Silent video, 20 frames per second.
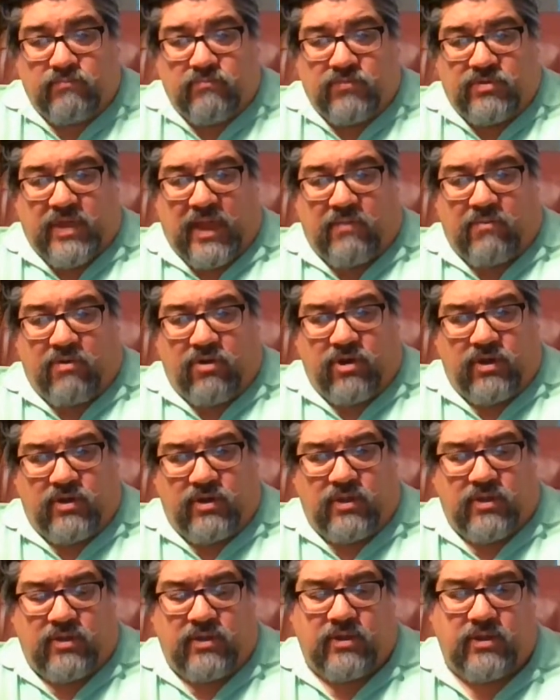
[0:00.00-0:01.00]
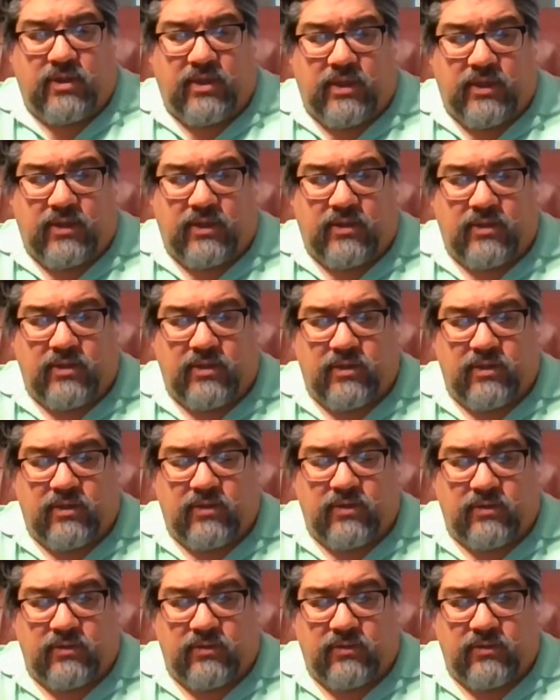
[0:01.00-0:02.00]
tamarind and
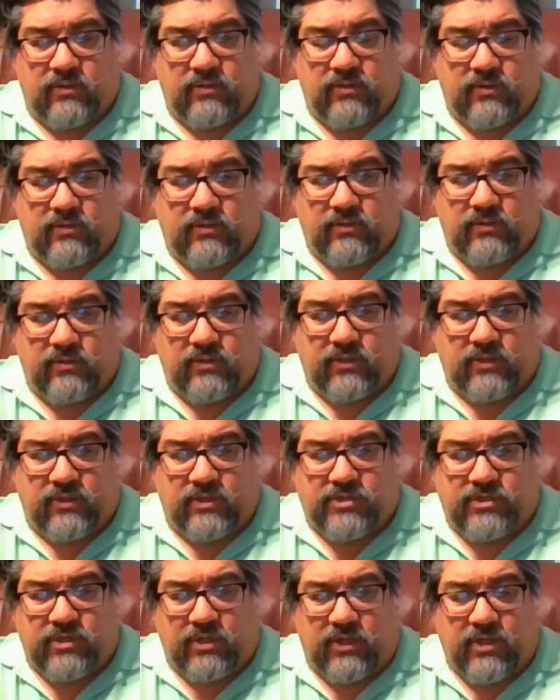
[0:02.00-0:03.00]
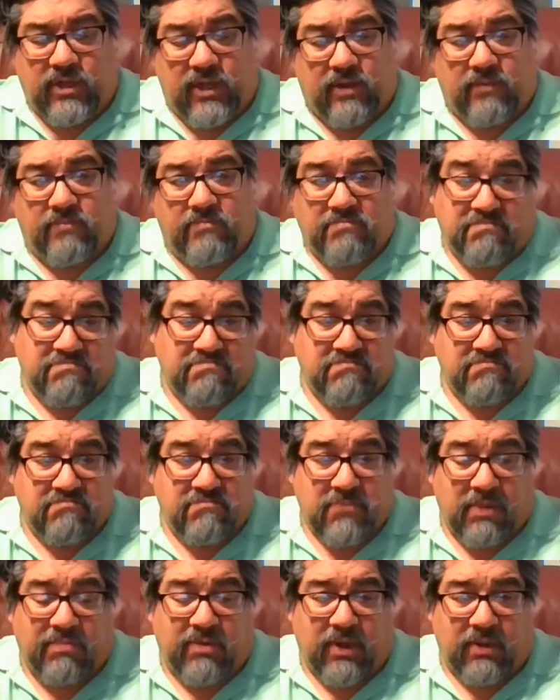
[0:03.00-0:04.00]
the chili, yeah,
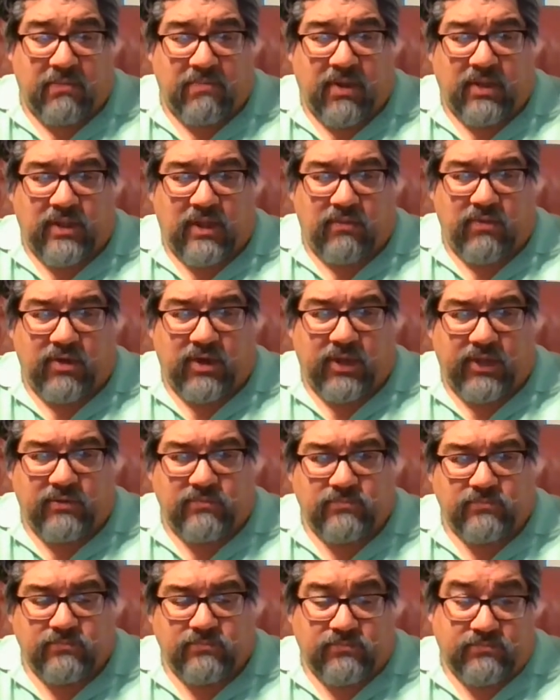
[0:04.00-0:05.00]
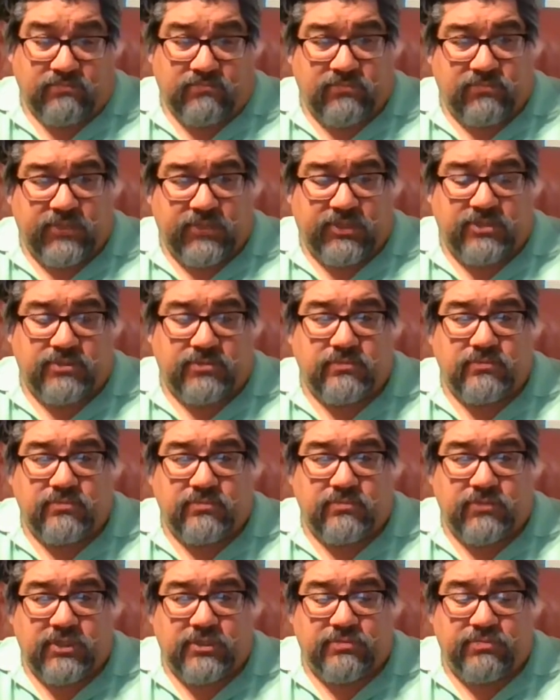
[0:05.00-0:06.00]
I'll probably buy that one again. It's
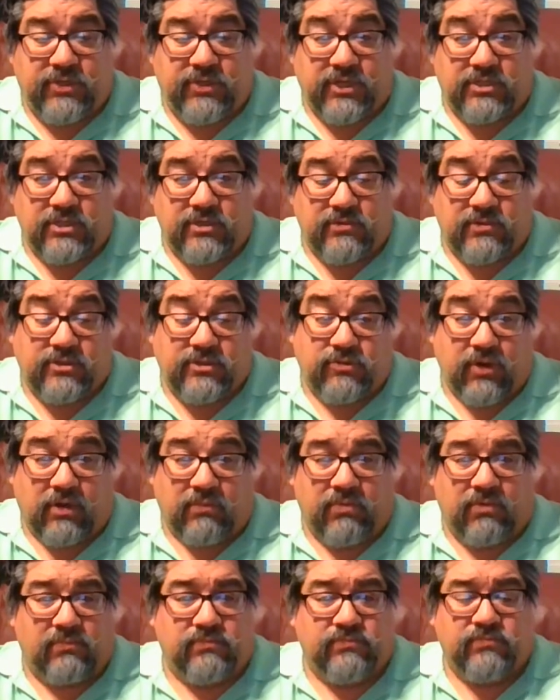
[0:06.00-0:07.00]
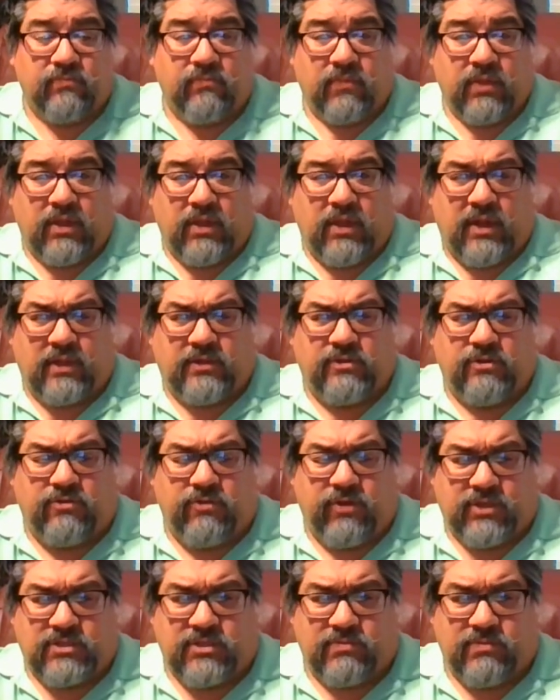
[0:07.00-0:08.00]
decent. It's drinkable. I like to
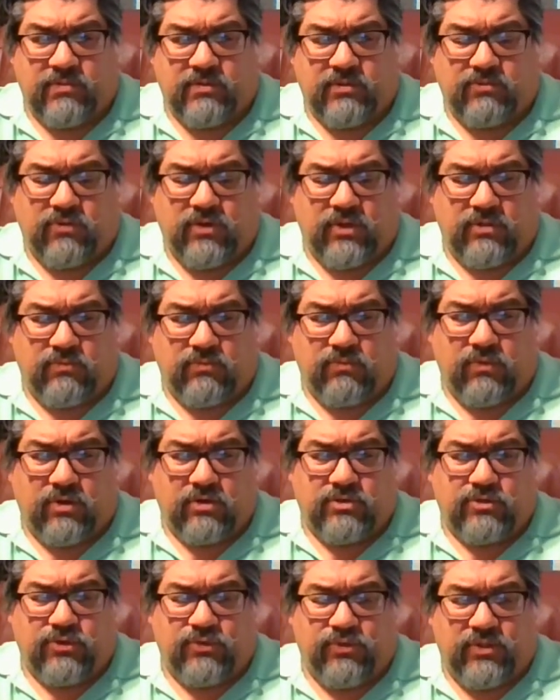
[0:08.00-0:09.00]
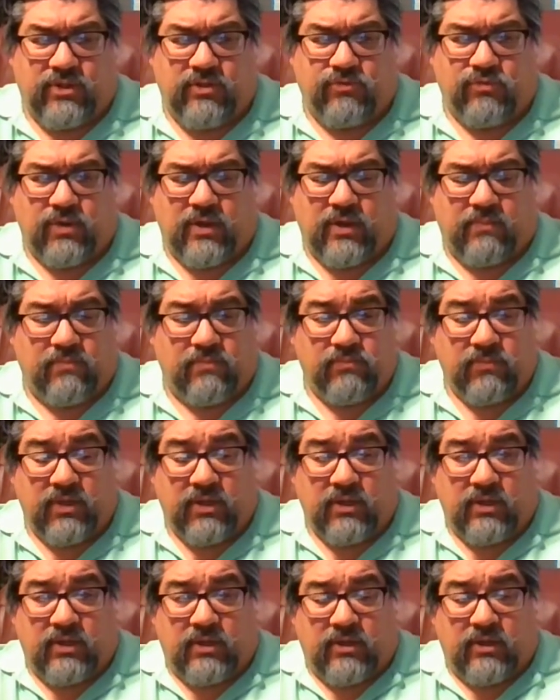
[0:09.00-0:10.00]
drink one or two of these when I'm
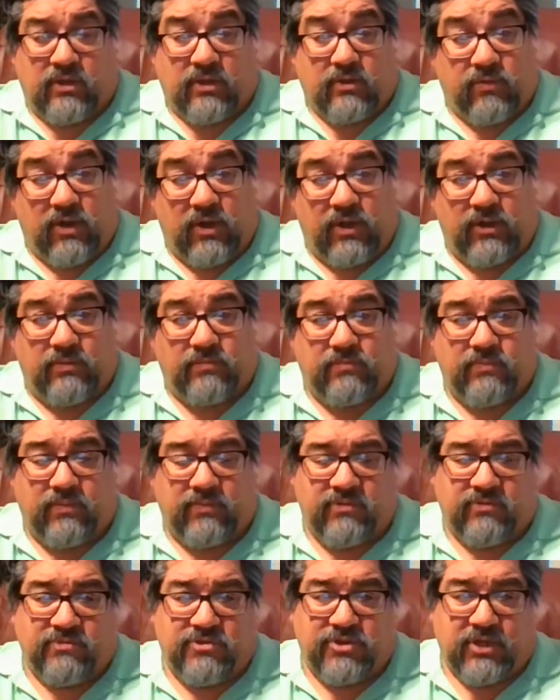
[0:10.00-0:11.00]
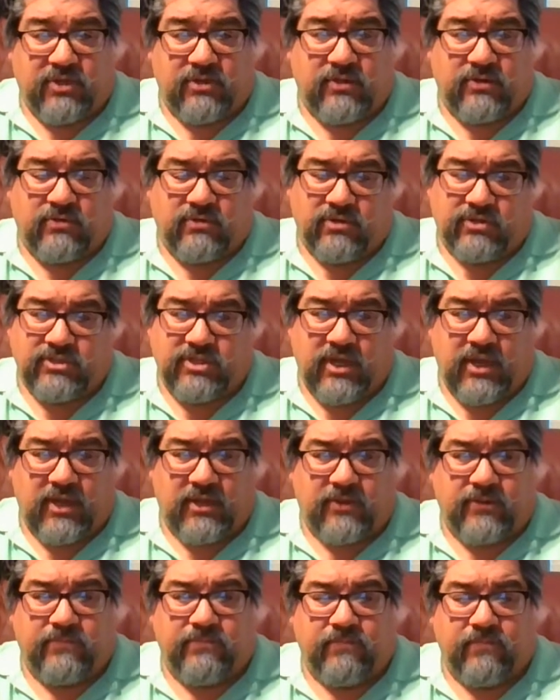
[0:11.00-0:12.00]
grilling, maybe some chicken or a
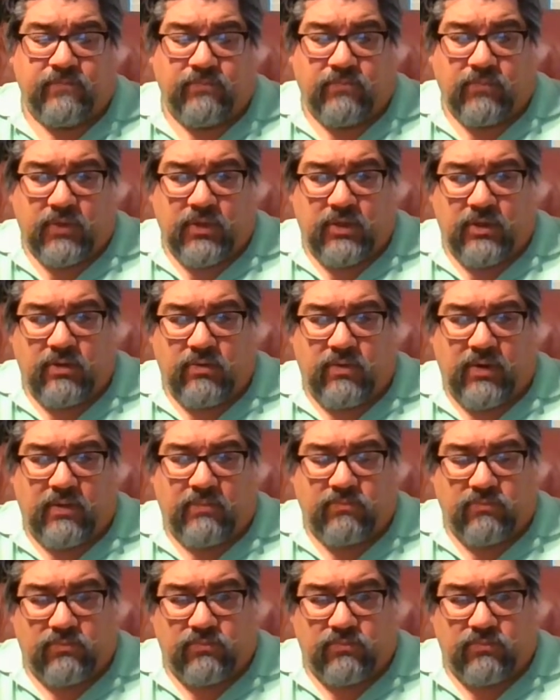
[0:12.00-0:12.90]
steak. When I'm